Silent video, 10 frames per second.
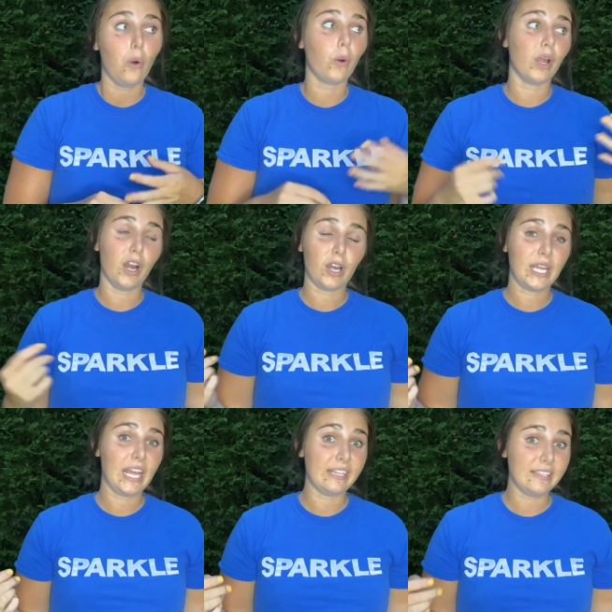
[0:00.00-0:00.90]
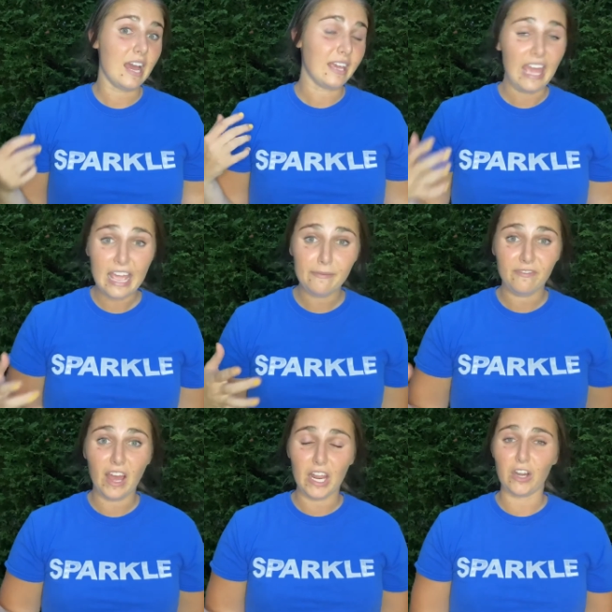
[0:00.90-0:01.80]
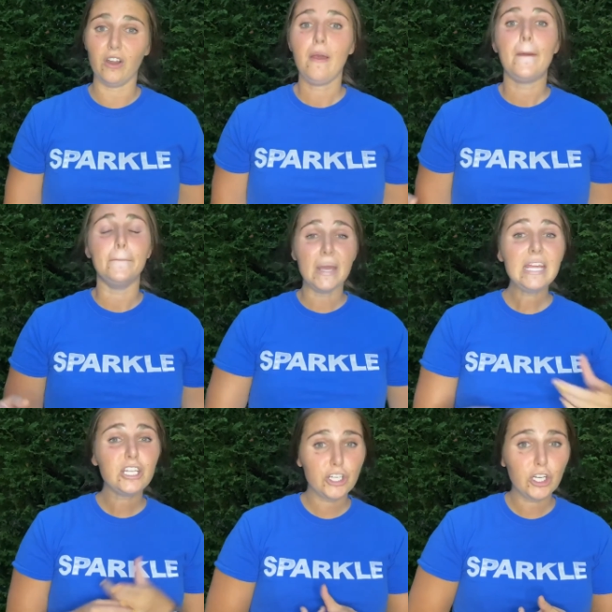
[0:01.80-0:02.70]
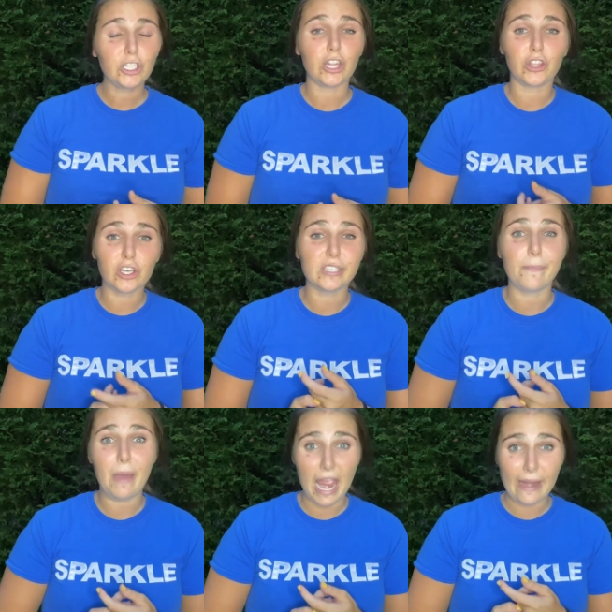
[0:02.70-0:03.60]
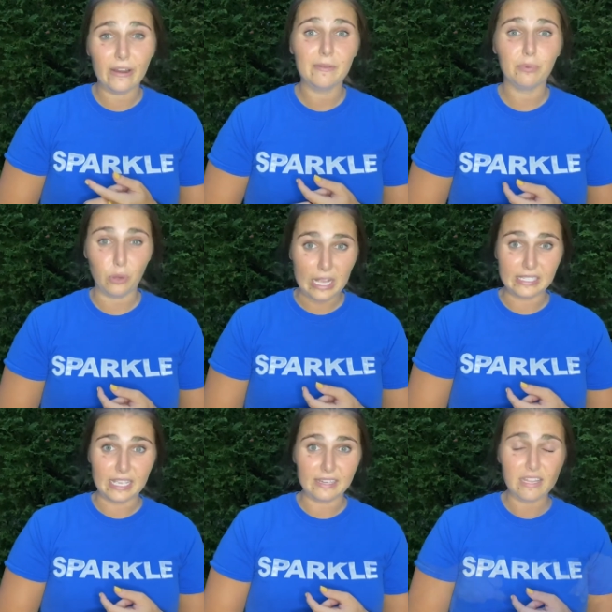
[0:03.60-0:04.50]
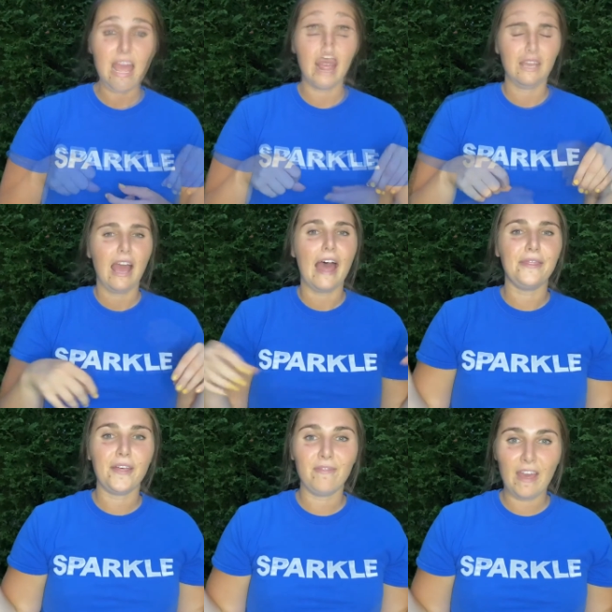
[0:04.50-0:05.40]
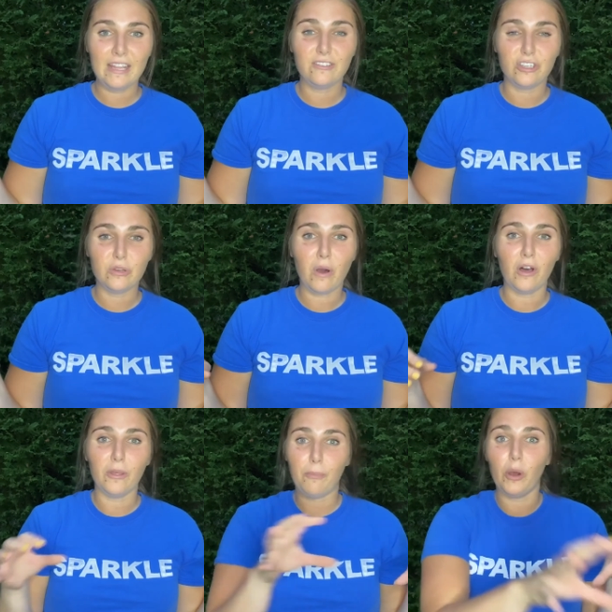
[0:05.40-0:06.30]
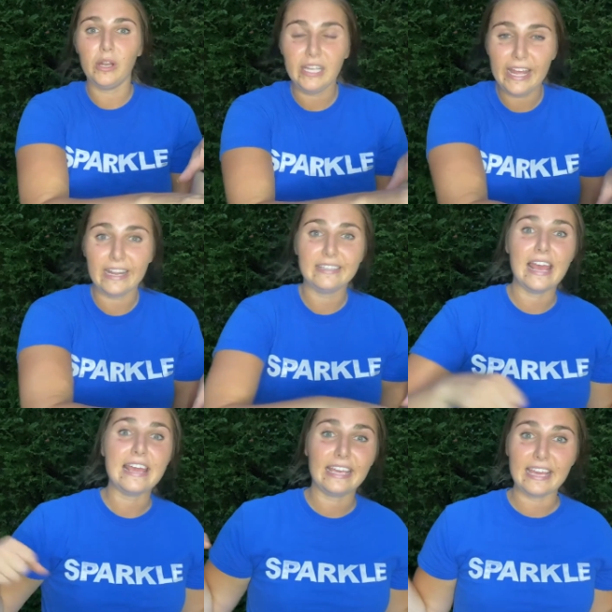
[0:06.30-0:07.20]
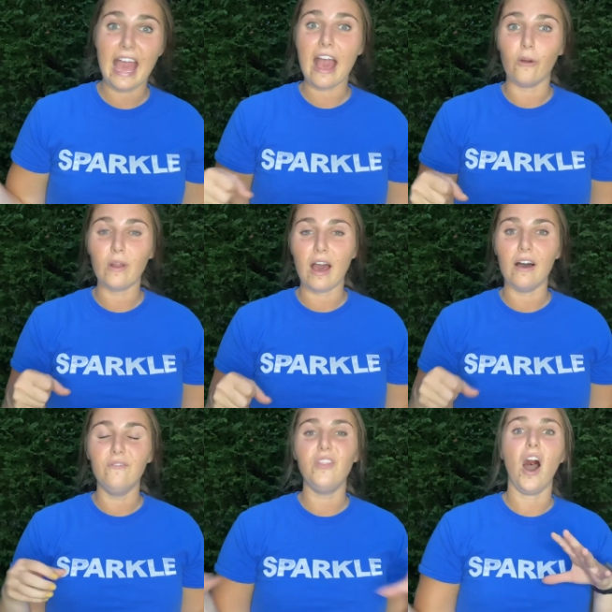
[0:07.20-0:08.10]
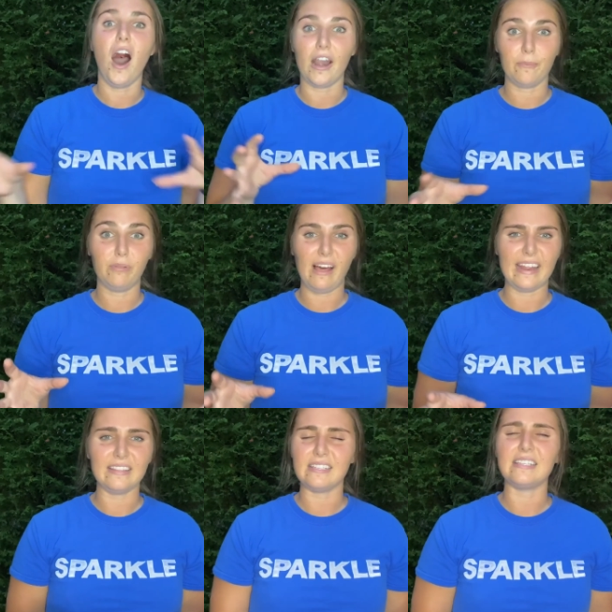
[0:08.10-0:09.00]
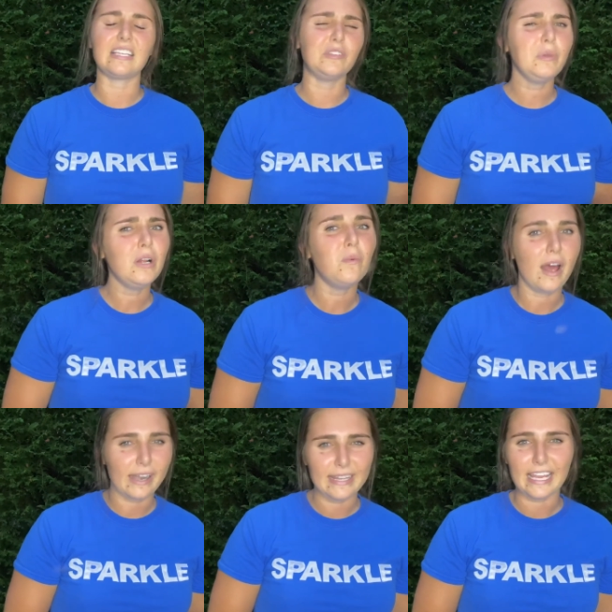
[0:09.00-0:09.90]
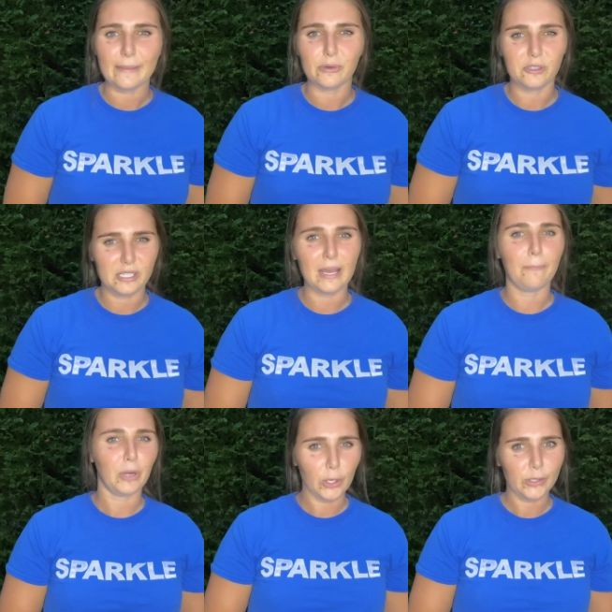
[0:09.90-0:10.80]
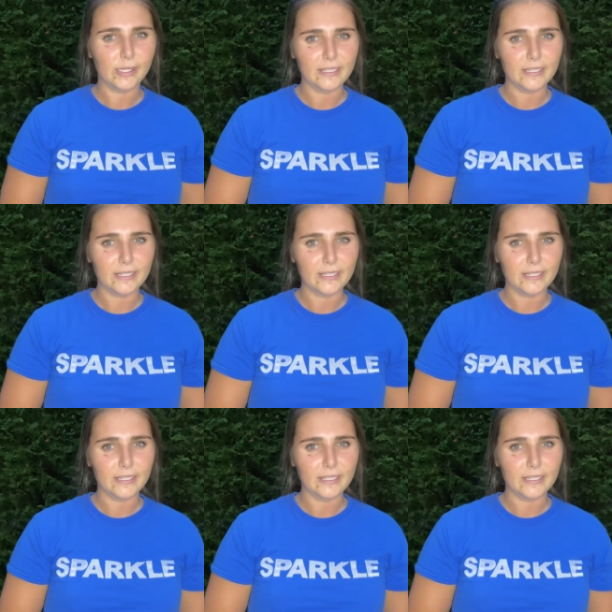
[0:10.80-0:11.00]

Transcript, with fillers: or in our case, a campfire, make sure that there's a parent present and, th and that they do all the putting in and taking out of the hot appliances because we don't want any campers to get burned.